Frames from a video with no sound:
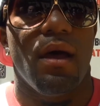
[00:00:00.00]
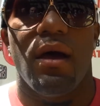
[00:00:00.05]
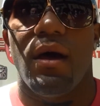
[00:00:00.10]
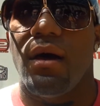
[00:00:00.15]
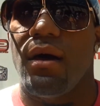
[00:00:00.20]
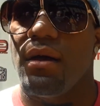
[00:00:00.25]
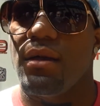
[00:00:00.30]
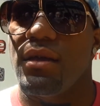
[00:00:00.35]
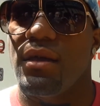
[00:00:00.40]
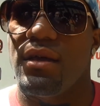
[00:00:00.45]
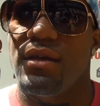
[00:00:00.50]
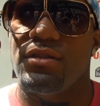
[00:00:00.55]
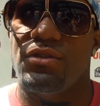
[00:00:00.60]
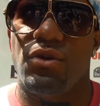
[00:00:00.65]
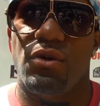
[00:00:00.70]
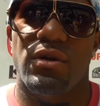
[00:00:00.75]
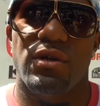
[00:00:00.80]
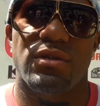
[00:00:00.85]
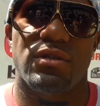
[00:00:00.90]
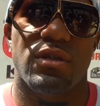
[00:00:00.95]
Oh yeah,
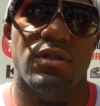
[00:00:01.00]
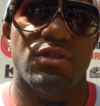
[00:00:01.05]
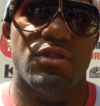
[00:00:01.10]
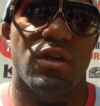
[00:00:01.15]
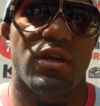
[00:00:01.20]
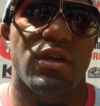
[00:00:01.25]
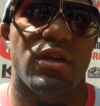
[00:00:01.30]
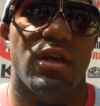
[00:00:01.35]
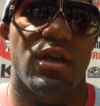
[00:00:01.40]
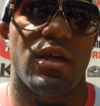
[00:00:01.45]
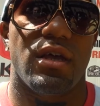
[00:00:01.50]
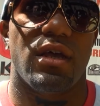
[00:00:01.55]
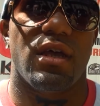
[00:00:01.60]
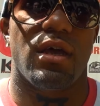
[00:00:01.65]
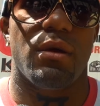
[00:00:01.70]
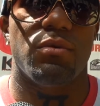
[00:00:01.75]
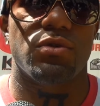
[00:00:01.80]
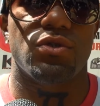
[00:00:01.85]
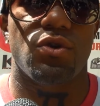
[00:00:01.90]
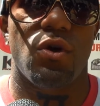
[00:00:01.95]

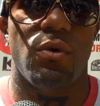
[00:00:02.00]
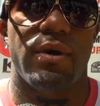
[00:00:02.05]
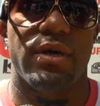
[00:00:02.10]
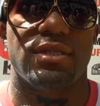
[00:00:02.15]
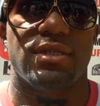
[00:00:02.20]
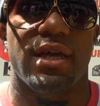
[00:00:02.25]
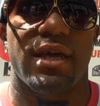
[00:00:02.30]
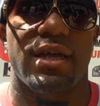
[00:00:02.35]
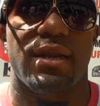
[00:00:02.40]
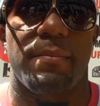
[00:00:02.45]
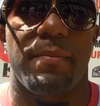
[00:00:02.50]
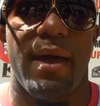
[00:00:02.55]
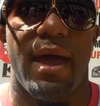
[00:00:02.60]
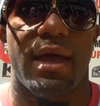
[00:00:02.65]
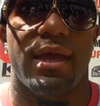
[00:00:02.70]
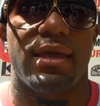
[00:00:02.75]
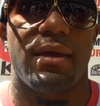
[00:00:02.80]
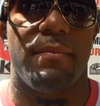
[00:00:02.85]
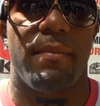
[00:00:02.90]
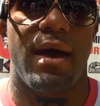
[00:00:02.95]
it was always like in the
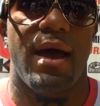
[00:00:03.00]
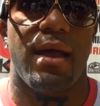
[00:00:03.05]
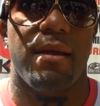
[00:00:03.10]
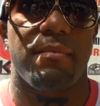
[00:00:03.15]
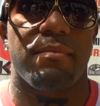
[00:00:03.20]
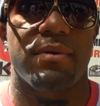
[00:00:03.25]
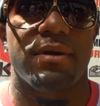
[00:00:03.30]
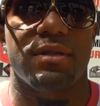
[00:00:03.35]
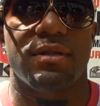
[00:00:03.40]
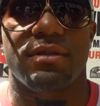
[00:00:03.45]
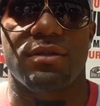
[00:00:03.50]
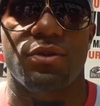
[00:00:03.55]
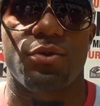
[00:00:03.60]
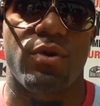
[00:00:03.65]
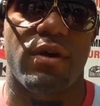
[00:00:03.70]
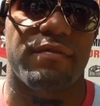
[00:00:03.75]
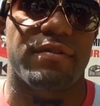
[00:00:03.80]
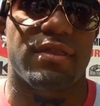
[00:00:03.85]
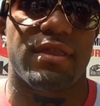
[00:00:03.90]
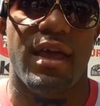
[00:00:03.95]
back of your mind, but do
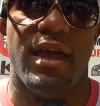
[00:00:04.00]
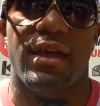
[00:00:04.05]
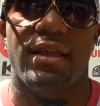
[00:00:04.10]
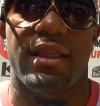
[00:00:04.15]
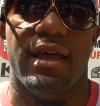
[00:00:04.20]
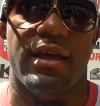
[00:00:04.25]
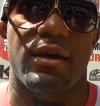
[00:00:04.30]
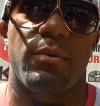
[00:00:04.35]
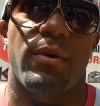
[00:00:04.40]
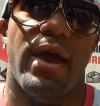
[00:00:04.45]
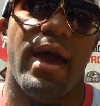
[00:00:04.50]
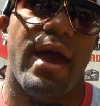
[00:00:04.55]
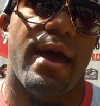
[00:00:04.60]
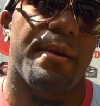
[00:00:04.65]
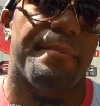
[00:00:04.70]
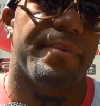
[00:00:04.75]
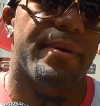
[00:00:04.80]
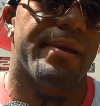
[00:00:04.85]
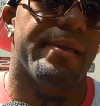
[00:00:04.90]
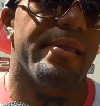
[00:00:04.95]
you ever think like it would
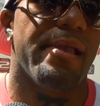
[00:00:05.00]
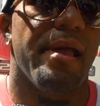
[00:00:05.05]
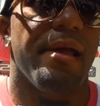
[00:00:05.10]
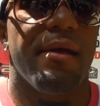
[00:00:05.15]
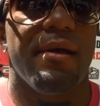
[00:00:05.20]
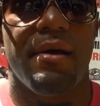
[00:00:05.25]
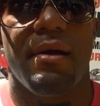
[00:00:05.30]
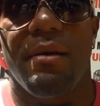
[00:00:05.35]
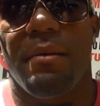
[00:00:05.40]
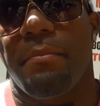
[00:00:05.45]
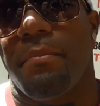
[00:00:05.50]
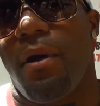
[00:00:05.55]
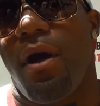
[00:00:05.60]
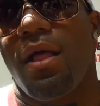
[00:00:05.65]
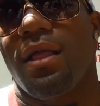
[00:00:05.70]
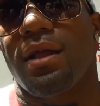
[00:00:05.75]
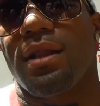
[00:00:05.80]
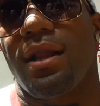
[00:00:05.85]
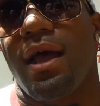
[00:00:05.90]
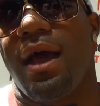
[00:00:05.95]
happen?
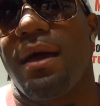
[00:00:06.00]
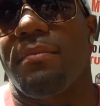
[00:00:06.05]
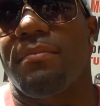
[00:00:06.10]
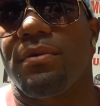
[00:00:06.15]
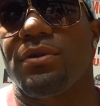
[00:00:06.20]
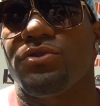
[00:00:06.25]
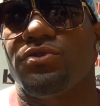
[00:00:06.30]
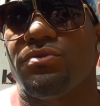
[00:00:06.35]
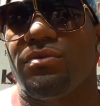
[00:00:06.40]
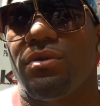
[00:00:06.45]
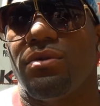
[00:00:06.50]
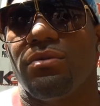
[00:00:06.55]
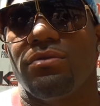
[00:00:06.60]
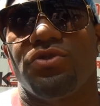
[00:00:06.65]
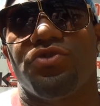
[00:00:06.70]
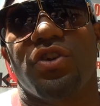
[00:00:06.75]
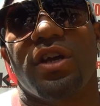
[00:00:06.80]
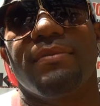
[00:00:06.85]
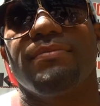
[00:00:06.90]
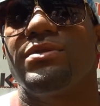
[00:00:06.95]
Probably not, but you know,
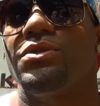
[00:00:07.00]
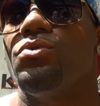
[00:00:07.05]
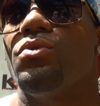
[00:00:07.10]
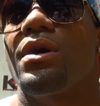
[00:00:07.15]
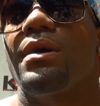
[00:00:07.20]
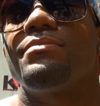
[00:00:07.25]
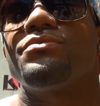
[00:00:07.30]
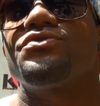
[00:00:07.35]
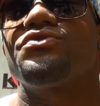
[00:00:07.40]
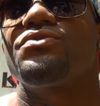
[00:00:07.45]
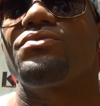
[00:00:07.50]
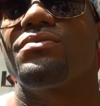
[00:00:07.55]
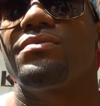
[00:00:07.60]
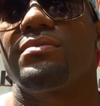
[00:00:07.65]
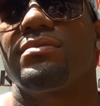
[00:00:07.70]
dreams do come true.